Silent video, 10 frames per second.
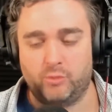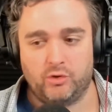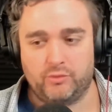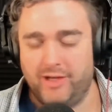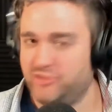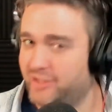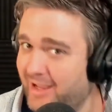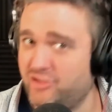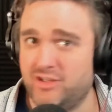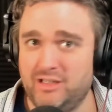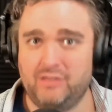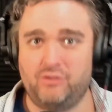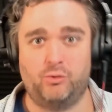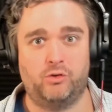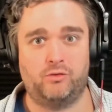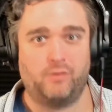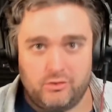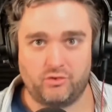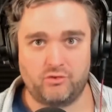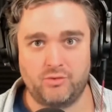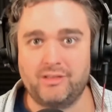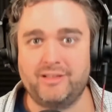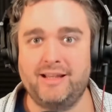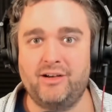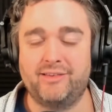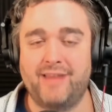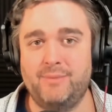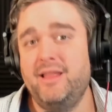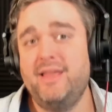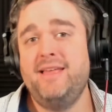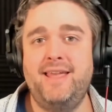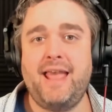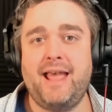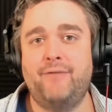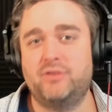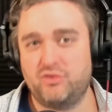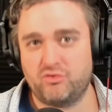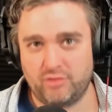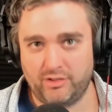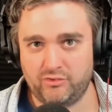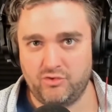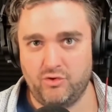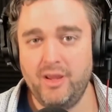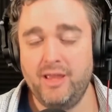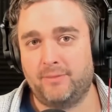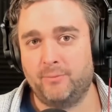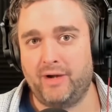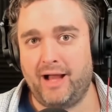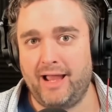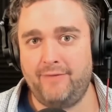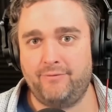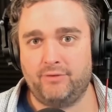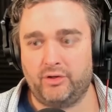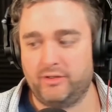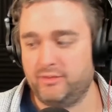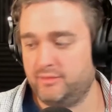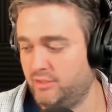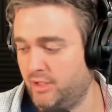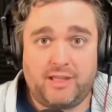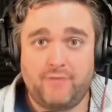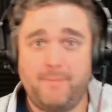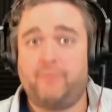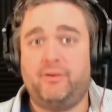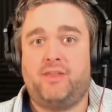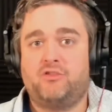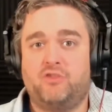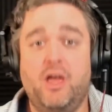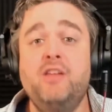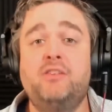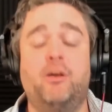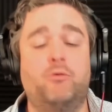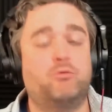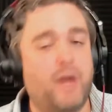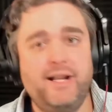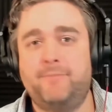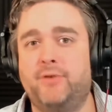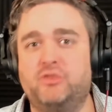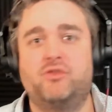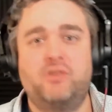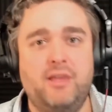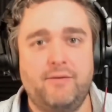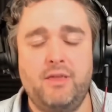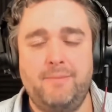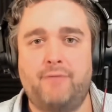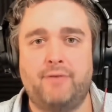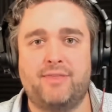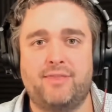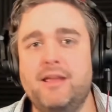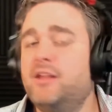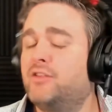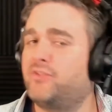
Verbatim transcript: a source for education a source for just strictly entertainment they have to trust you and from what i've learned just give them everything just t- right up front just give them everything